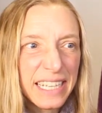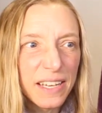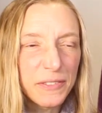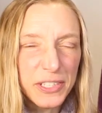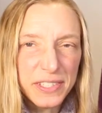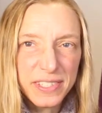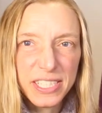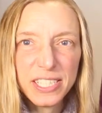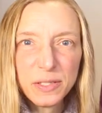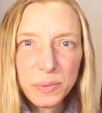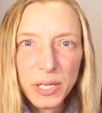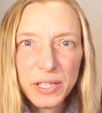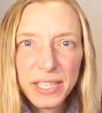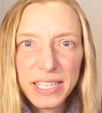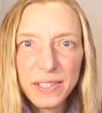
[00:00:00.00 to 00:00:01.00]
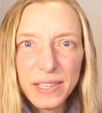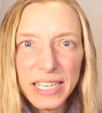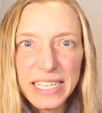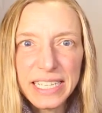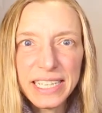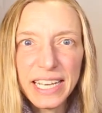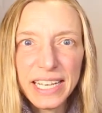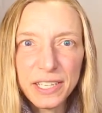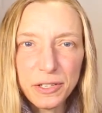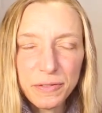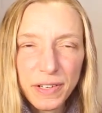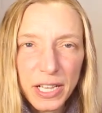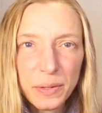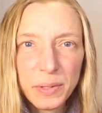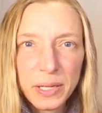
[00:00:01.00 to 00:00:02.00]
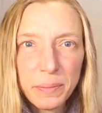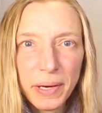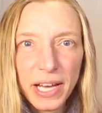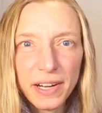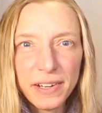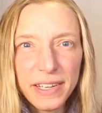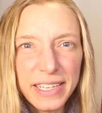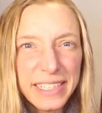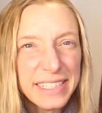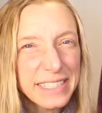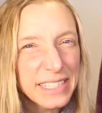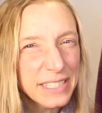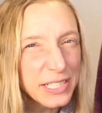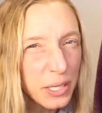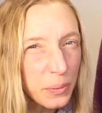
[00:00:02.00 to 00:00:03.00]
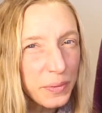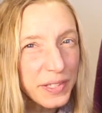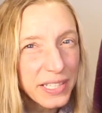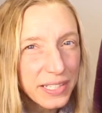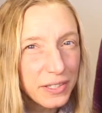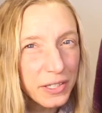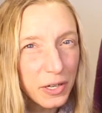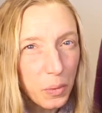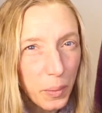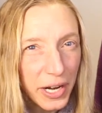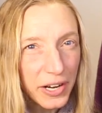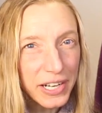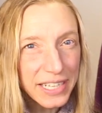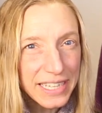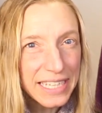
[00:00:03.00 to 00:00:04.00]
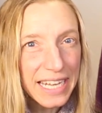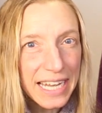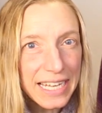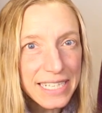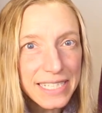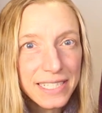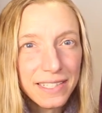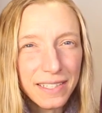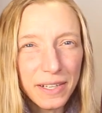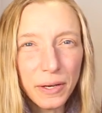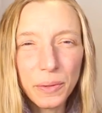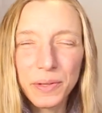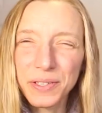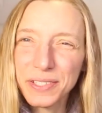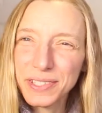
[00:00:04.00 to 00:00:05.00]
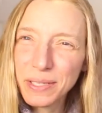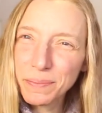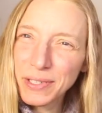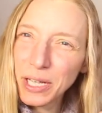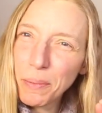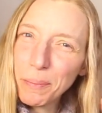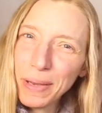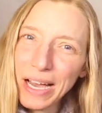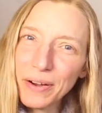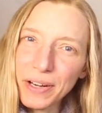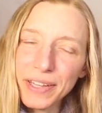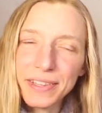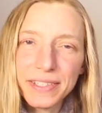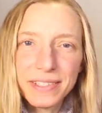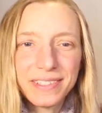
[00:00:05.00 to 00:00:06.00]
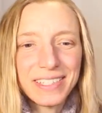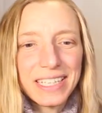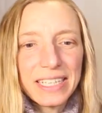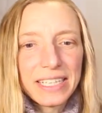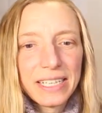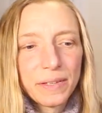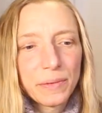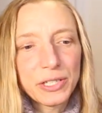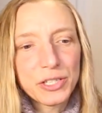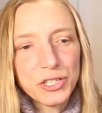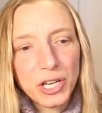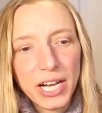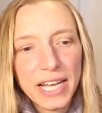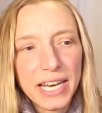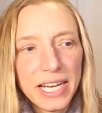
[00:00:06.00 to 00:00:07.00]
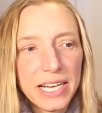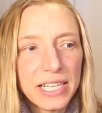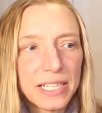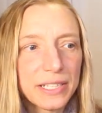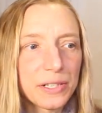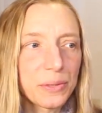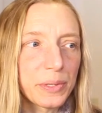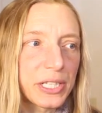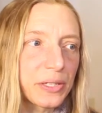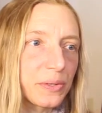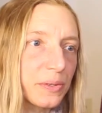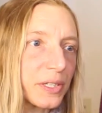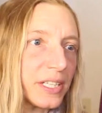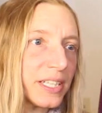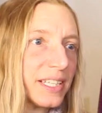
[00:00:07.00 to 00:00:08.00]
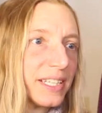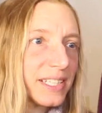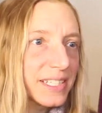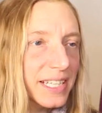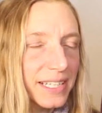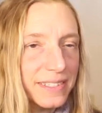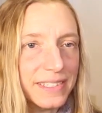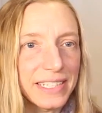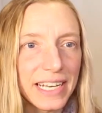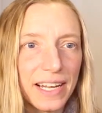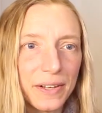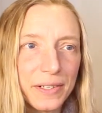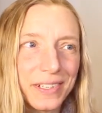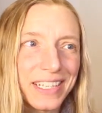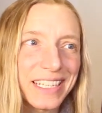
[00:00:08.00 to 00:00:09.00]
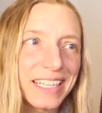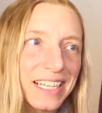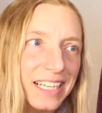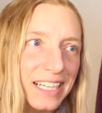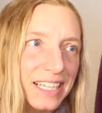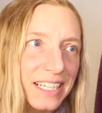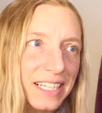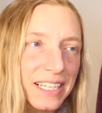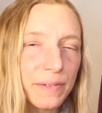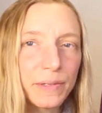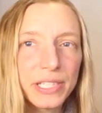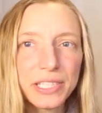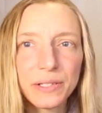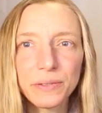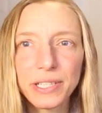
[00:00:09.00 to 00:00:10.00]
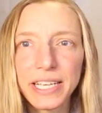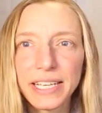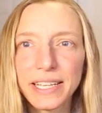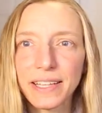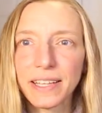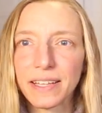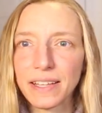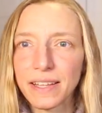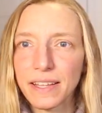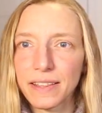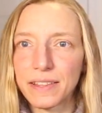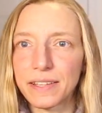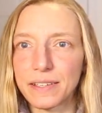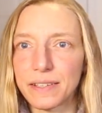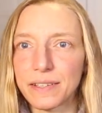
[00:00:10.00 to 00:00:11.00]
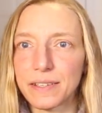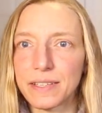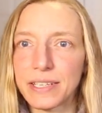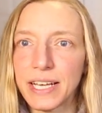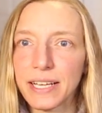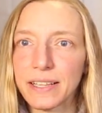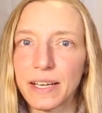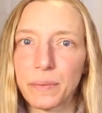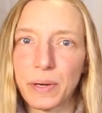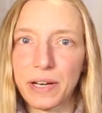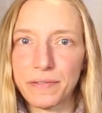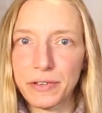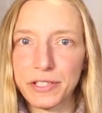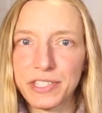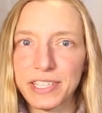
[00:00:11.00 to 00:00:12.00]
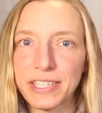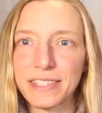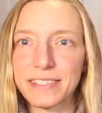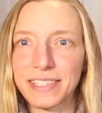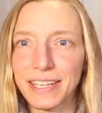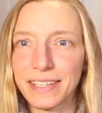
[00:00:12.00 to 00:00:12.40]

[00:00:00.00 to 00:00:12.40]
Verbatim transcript: if you see a sweater that you like and you're following the pattern and you don't think you're going to wear it in the end, you know, there's something about it that's like when you try it on or when you testing it out, you're like, ah, I really don't like the, the neckline. When I first did this